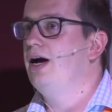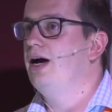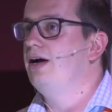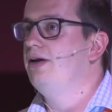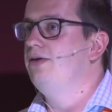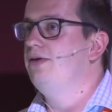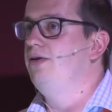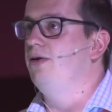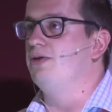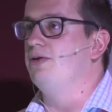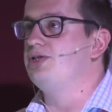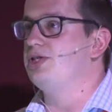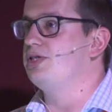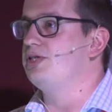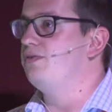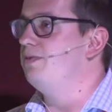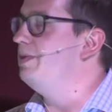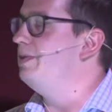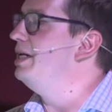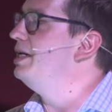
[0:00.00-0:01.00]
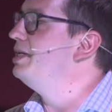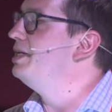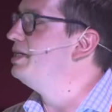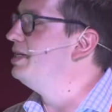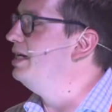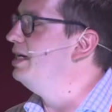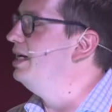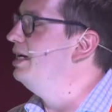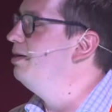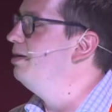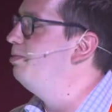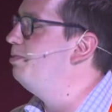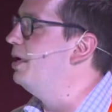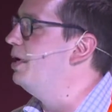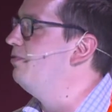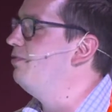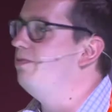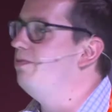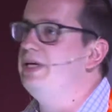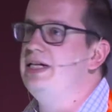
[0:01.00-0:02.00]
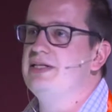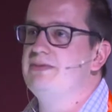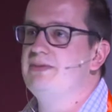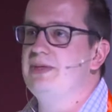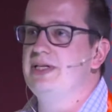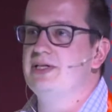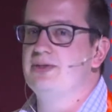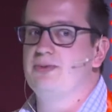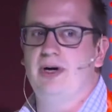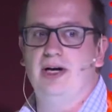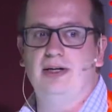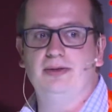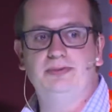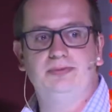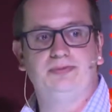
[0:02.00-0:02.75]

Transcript: not just for B2C, but for B2B as well.